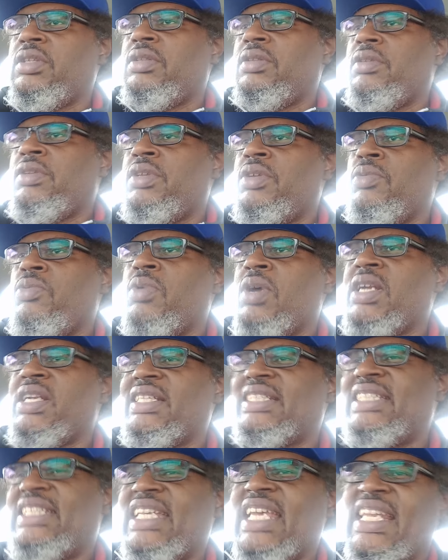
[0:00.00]
you want to
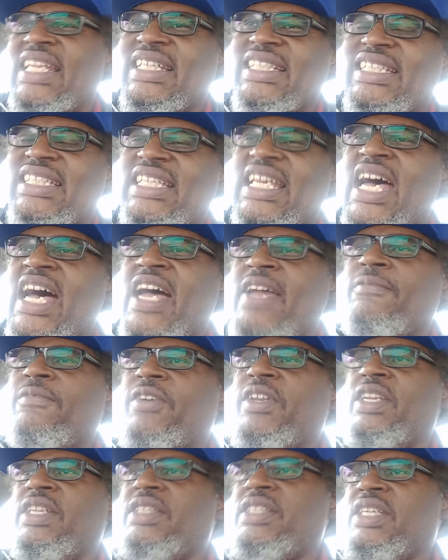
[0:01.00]
set aside for
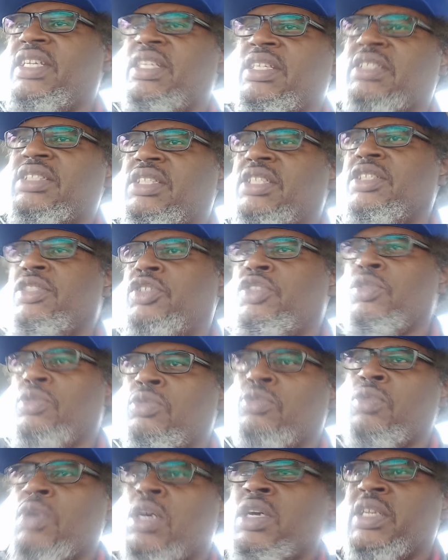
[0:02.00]
the things that you
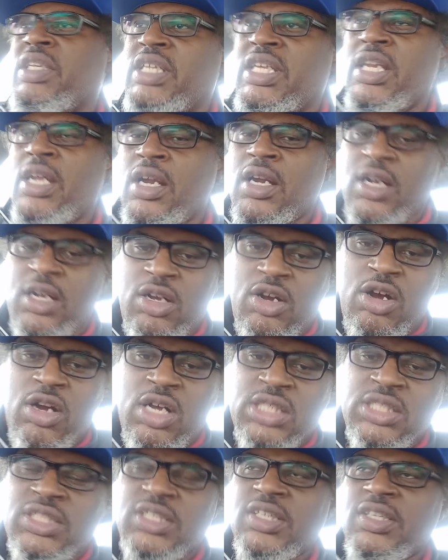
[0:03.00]
want that are
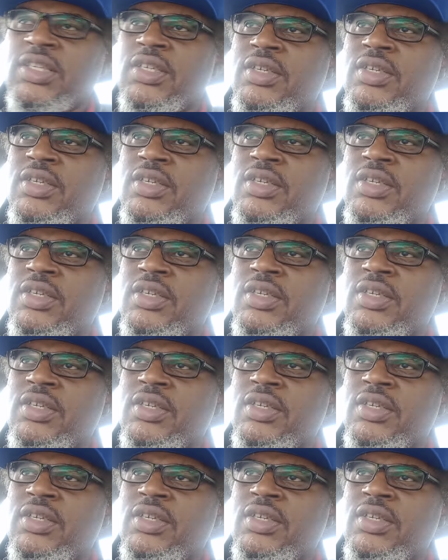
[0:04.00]
costly.